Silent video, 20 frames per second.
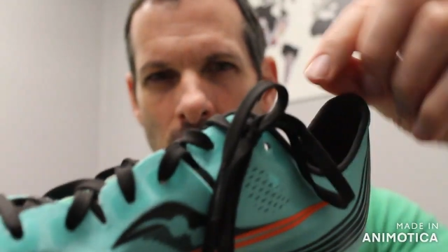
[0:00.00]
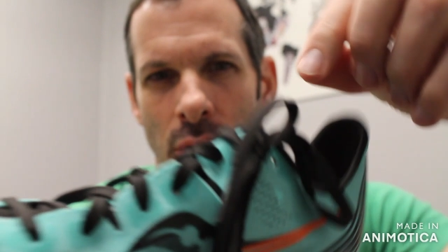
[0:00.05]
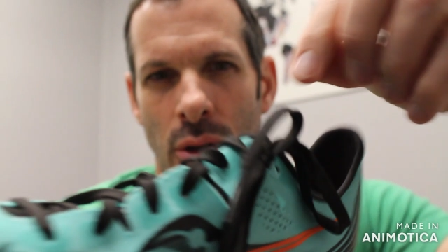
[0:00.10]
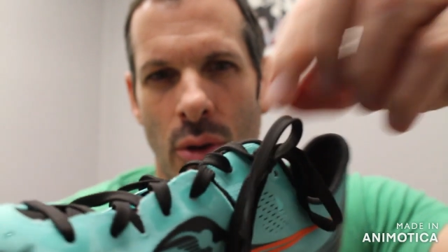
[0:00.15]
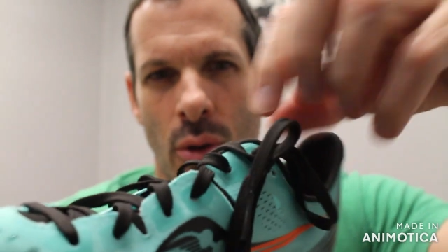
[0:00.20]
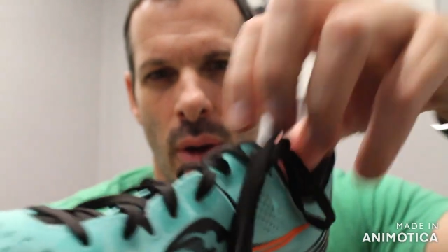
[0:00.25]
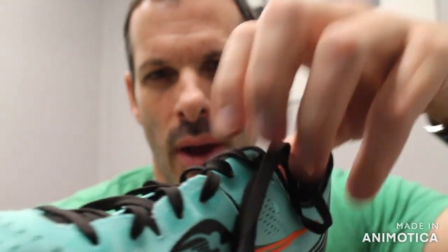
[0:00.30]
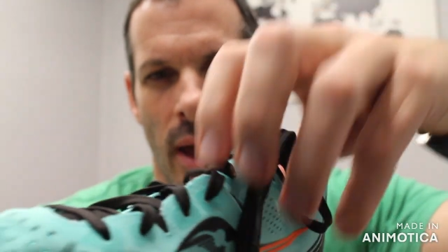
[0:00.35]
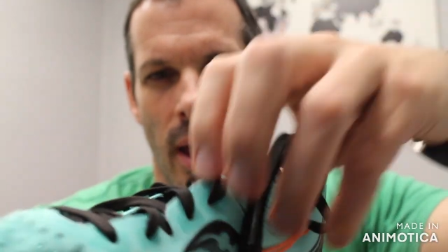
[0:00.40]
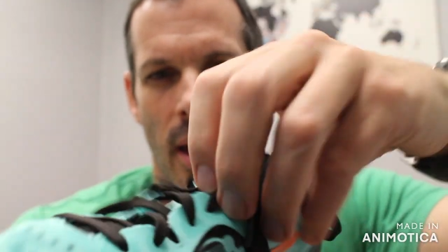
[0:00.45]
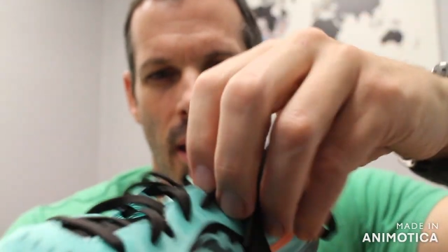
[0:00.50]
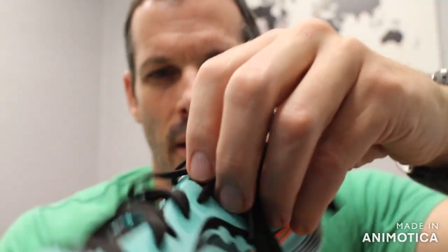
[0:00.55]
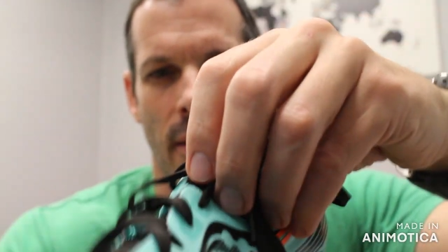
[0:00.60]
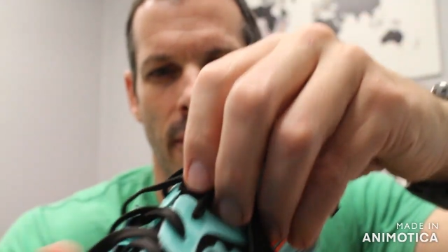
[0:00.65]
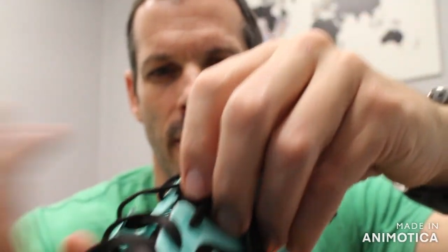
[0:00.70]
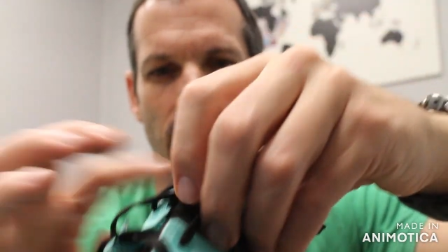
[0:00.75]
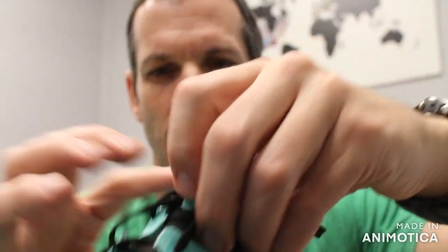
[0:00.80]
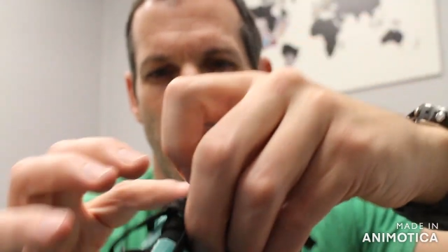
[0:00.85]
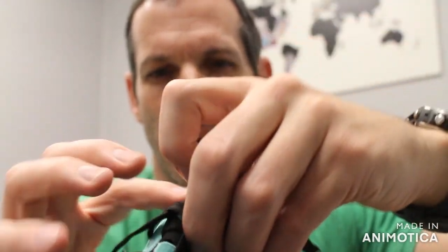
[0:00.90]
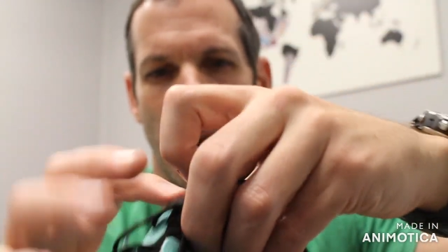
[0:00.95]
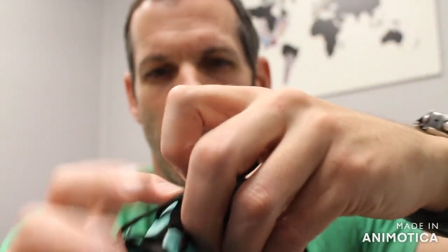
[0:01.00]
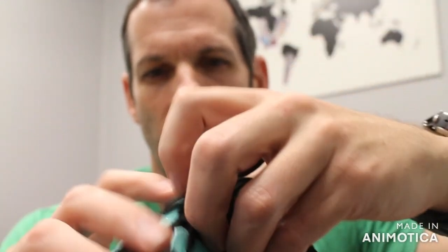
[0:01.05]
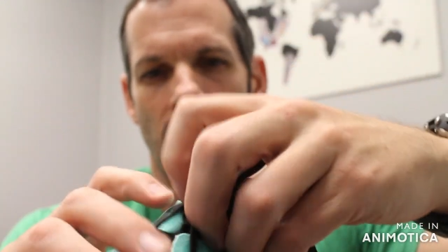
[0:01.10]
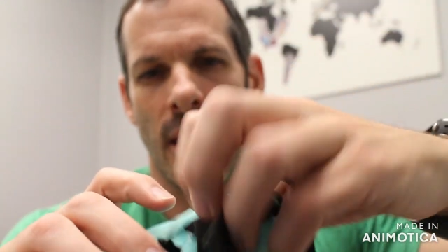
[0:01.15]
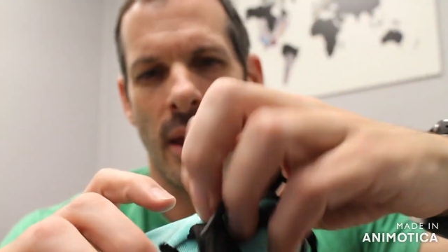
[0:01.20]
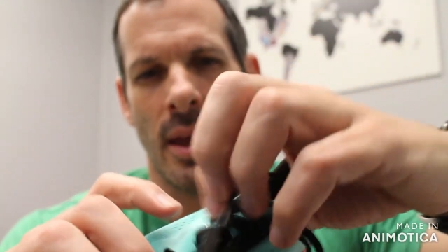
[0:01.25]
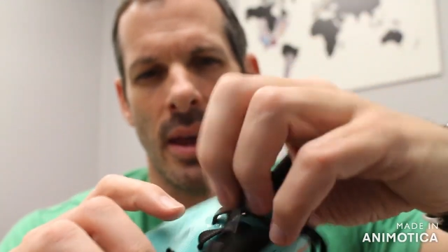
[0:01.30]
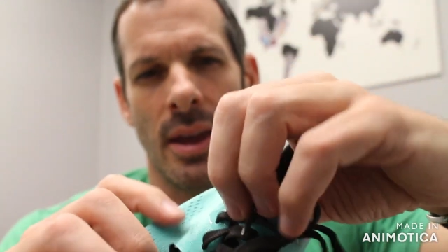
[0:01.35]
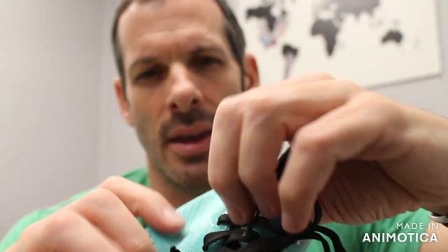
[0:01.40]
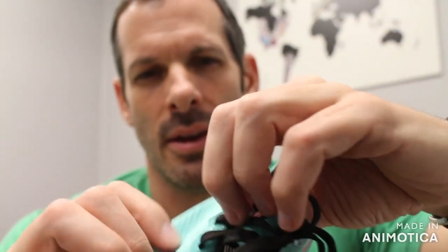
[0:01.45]
You have
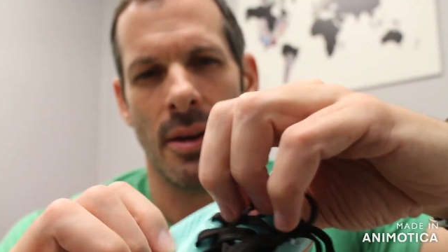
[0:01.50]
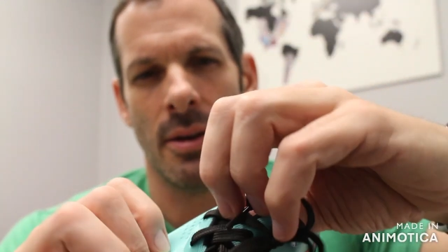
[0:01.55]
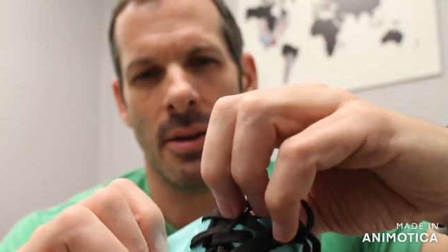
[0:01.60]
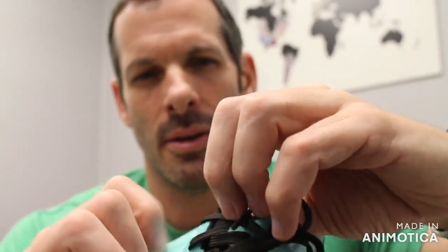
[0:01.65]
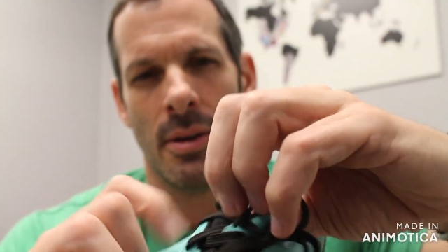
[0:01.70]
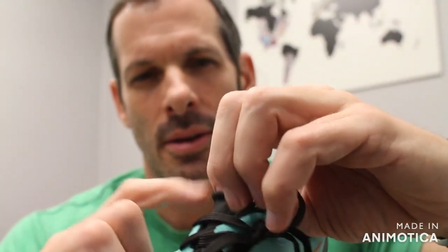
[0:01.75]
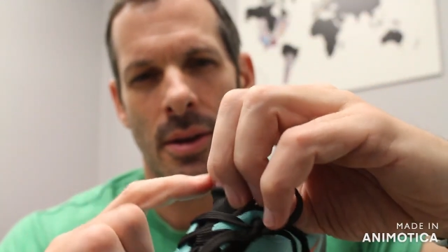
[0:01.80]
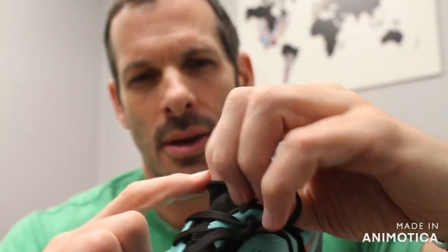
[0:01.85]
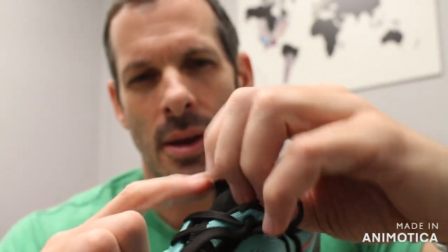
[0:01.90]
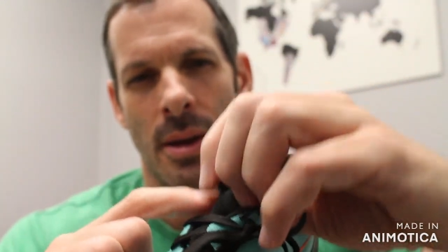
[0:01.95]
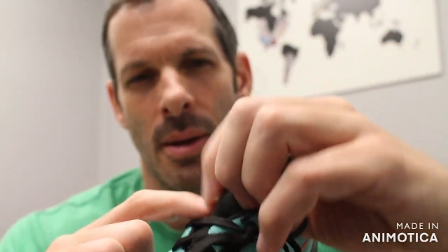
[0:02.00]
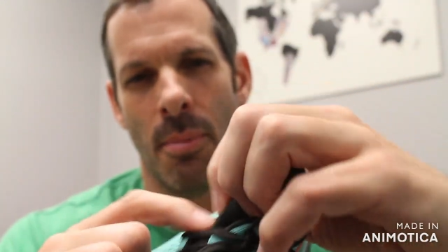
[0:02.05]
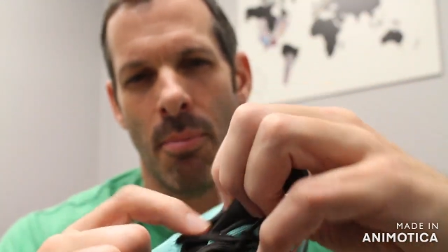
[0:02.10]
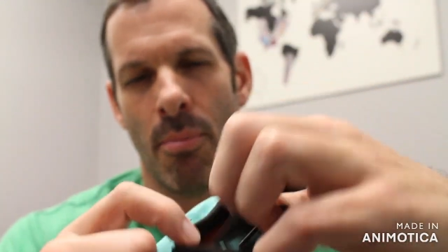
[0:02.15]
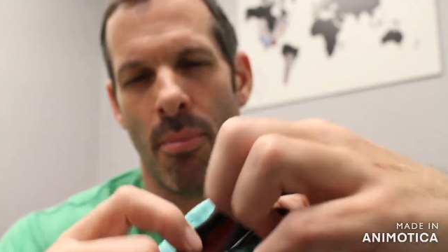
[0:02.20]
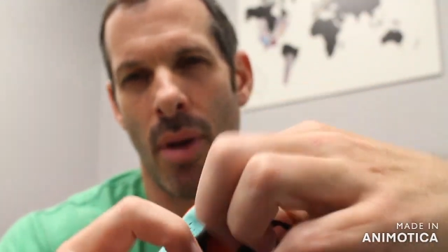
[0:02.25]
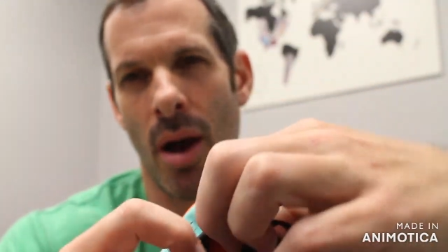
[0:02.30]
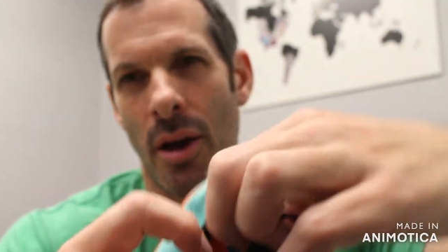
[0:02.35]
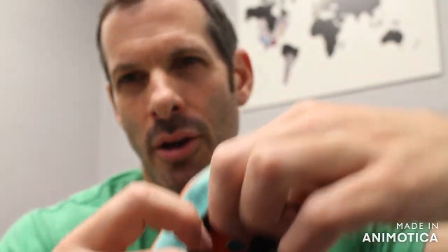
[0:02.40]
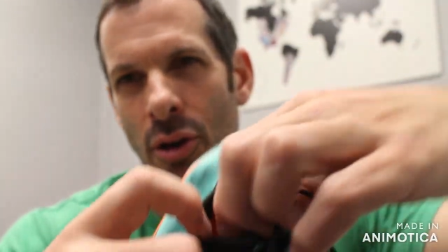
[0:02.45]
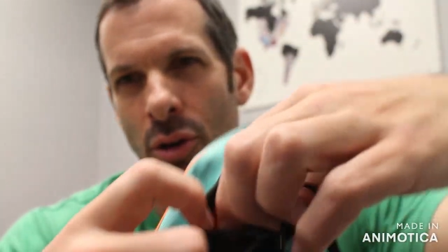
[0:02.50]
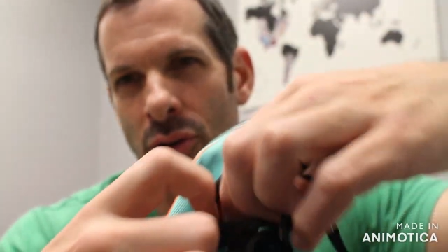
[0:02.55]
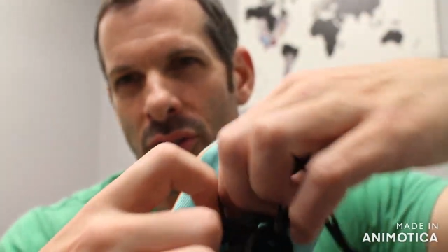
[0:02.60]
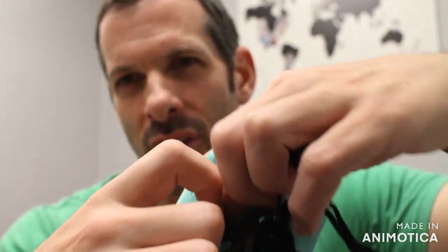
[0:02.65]
a mono